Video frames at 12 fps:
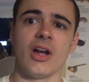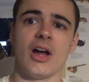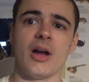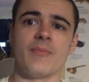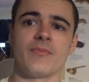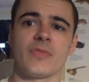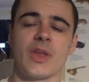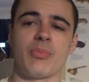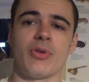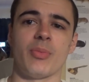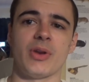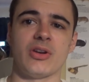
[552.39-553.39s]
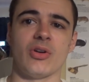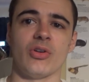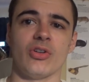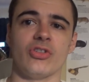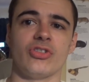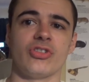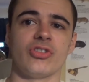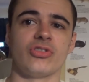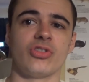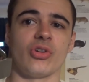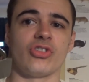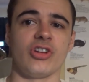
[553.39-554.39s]
um, they're probably not as
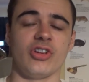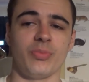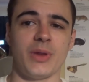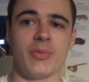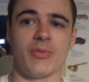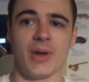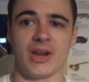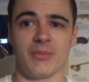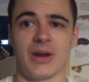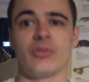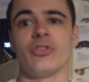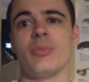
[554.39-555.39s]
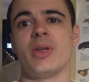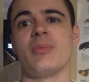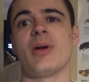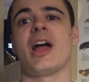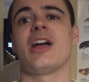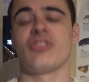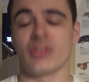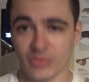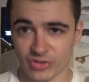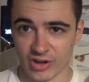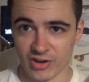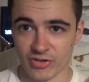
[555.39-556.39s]
dodgy as people make them out to be, but as
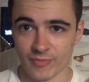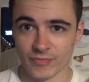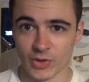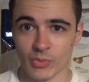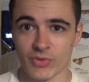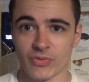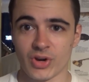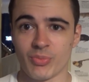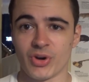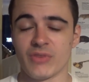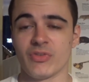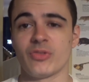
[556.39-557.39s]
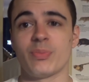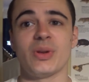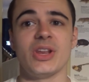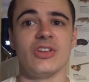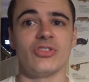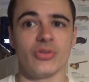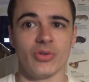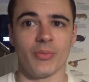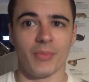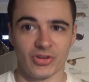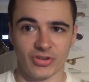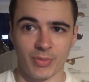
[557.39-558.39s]
I've said, with rebreathers, please do
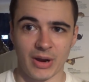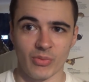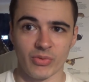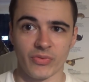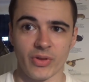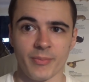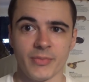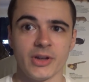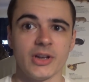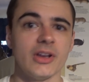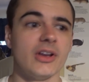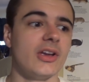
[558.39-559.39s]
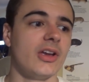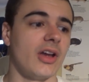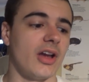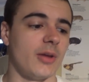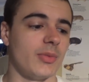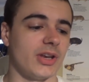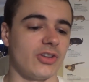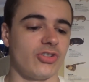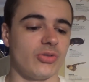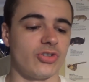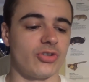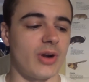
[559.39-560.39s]
not mess about with them um,
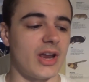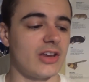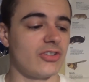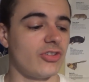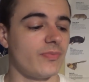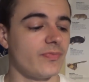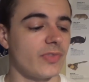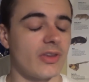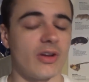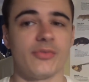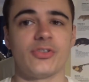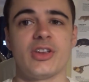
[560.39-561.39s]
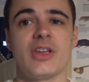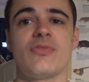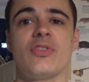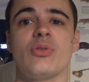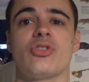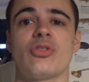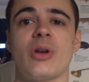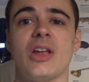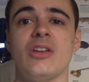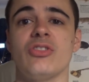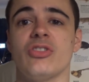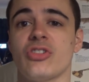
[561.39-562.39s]
unless you are trained. Obviously, if you are
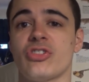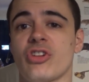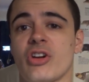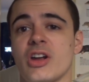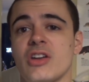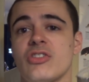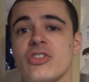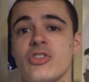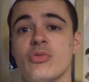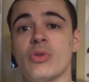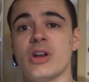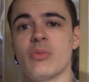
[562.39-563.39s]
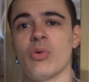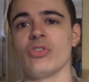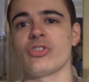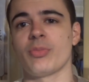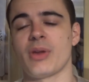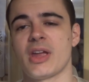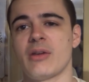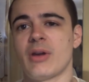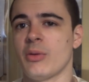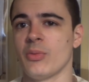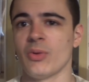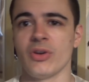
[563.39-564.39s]
trained and decide you really want to play
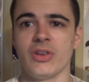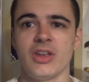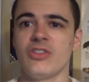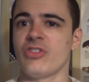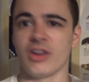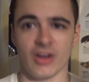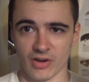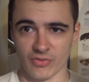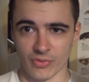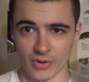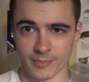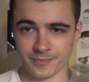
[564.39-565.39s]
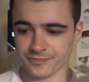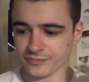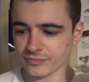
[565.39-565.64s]
around with one of these, then go for it.